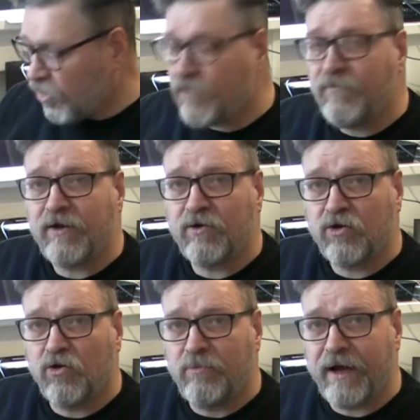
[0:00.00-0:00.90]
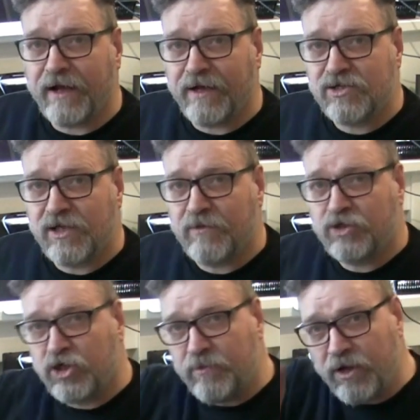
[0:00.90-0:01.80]
on, then I'm going to come back and set the
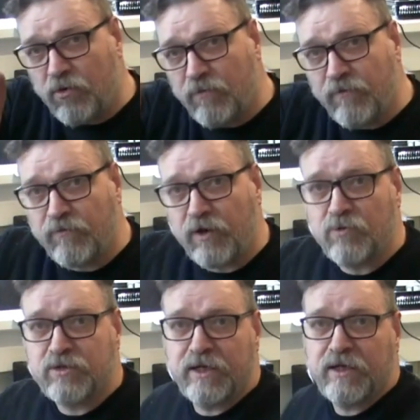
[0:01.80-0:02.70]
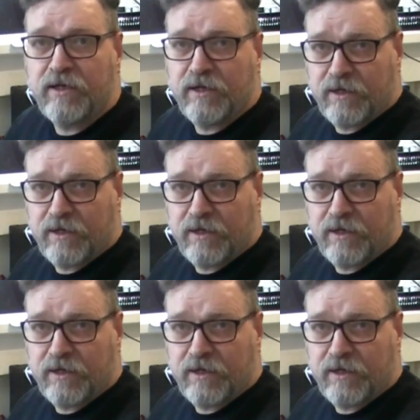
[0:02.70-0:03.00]
tremolo up for floating.